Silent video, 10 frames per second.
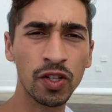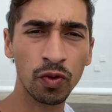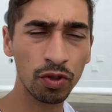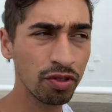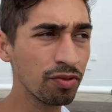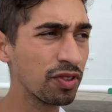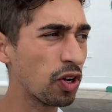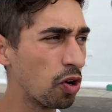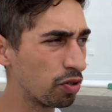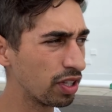cruise was
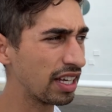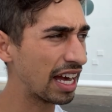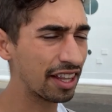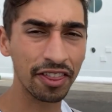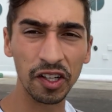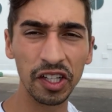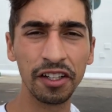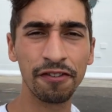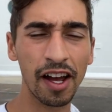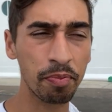only at
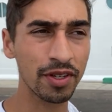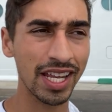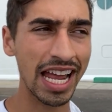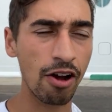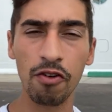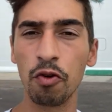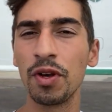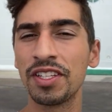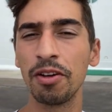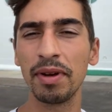35%. However,
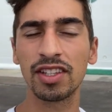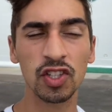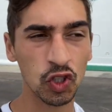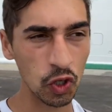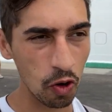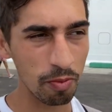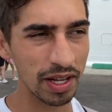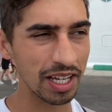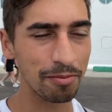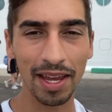we still met so
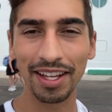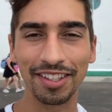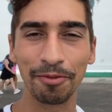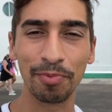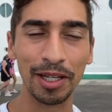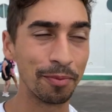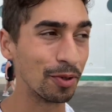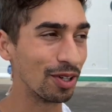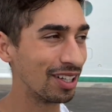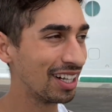many amazing
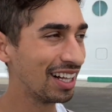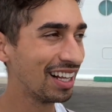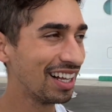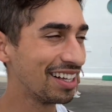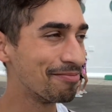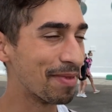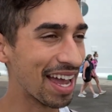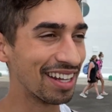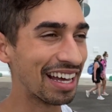people. Man,